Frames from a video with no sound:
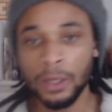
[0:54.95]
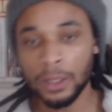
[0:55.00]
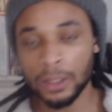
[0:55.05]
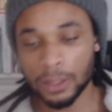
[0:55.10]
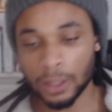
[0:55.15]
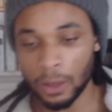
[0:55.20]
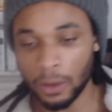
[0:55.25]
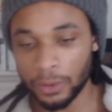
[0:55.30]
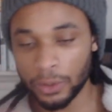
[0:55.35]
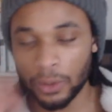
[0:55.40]

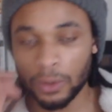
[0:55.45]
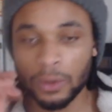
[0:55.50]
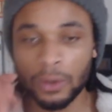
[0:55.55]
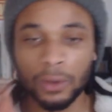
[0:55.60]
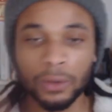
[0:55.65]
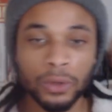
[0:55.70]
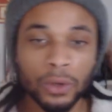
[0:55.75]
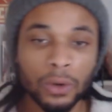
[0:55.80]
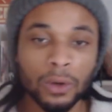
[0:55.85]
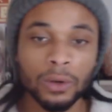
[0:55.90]
So you're
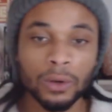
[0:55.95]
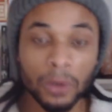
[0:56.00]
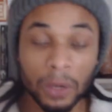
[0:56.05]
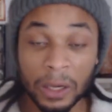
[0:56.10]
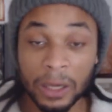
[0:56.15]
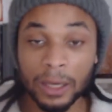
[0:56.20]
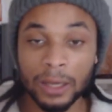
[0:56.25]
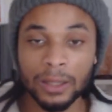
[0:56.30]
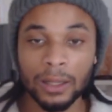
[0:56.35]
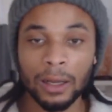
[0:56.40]
not
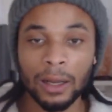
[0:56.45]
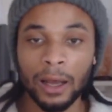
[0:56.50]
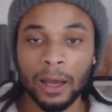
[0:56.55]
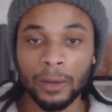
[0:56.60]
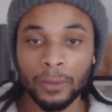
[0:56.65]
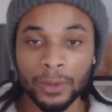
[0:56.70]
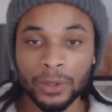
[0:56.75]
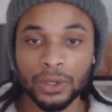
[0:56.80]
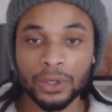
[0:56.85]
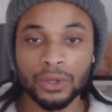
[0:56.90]
looking at the
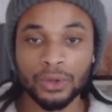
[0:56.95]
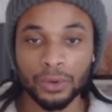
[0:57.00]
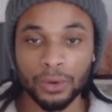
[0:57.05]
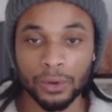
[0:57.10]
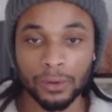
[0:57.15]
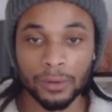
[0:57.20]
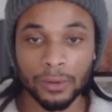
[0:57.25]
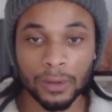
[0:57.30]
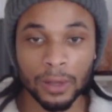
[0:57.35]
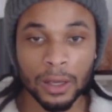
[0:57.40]
light, which is
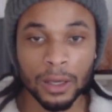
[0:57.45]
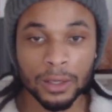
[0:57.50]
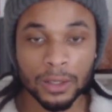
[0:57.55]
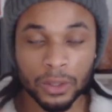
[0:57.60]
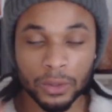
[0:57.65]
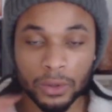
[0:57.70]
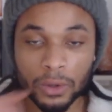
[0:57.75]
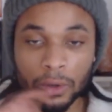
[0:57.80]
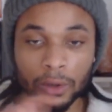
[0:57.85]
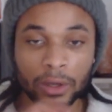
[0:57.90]
truth. So
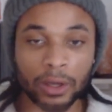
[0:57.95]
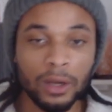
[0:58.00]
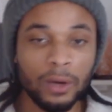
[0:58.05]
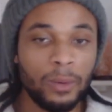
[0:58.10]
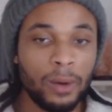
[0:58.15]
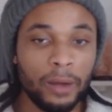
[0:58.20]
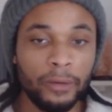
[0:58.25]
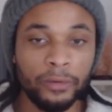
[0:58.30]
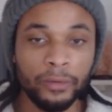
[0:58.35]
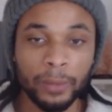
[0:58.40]
you're looking
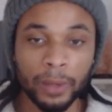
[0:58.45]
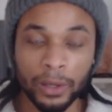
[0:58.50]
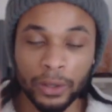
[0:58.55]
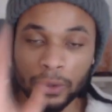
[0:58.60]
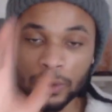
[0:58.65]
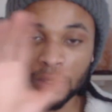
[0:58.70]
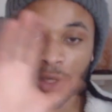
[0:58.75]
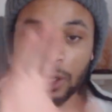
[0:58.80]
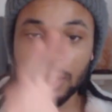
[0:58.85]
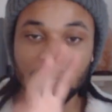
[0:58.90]
away from it, and
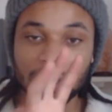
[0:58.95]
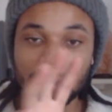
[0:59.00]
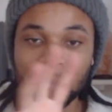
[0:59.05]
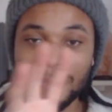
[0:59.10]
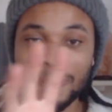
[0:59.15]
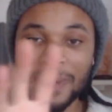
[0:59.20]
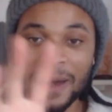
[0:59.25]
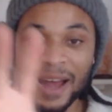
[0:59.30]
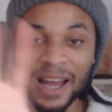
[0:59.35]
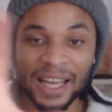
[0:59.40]
you're seeing this
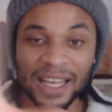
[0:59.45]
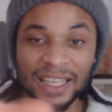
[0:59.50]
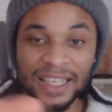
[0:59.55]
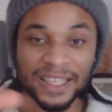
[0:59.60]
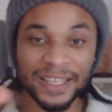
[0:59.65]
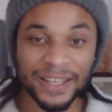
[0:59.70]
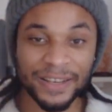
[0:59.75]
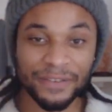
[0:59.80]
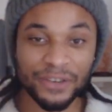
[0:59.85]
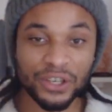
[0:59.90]

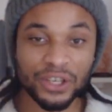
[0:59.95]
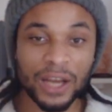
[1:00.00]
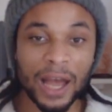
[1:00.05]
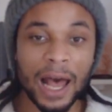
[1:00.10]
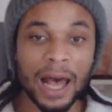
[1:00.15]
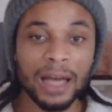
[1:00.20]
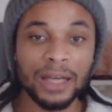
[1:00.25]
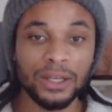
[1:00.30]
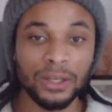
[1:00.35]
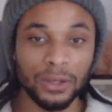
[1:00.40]
massive
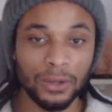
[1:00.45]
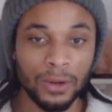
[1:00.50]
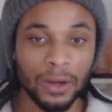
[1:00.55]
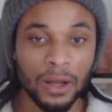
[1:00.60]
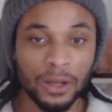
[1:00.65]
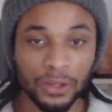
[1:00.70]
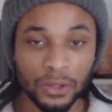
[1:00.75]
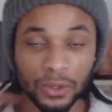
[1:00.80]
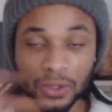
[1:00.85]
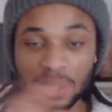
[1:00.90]
shadow.
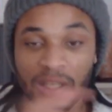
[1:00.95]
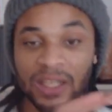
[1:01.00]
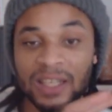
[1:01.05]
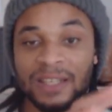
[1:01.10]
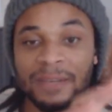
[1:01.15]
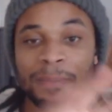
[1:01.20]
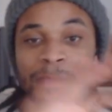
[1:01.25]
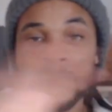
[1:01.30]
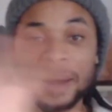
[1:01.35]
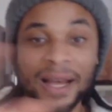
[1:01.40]
You're seeing
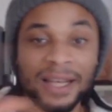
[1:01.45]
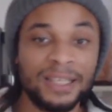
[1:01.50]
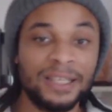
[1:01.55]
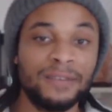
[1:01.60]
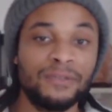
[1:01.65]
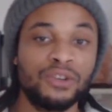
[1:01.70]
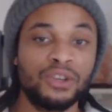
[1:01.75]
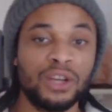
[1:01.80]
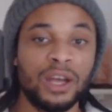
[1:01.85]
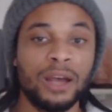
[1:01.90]
this
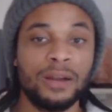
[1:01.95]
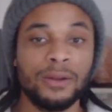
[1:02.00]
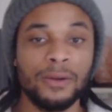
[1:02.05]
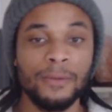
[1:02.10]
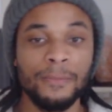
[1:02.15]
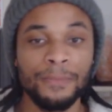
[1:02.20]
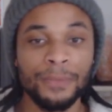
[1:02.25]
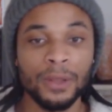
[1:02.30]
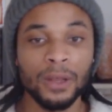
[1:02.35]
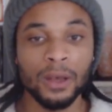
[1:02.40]
massive shadow.
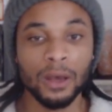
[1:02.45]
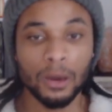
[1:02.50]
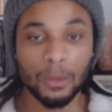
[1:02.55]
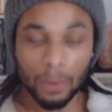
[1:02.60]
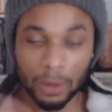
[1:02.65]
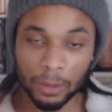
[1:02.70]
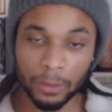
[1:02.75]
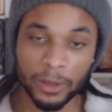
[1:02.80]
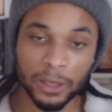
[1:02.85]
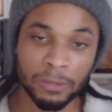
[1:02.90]
And
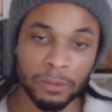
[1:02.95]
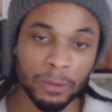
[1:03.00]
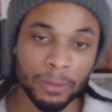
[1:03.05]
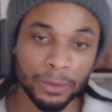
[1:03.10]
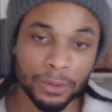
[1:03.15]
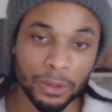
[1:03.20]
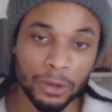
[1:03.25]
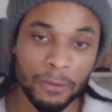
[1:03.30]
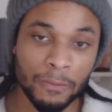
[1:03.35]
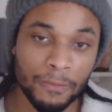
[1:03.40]
what do most people
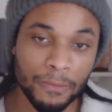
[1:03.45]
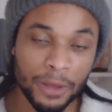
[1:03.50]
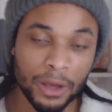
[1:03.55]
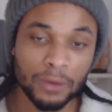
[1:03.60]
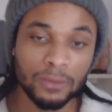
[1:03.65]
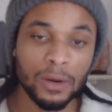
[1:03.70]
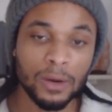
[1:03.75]
do? They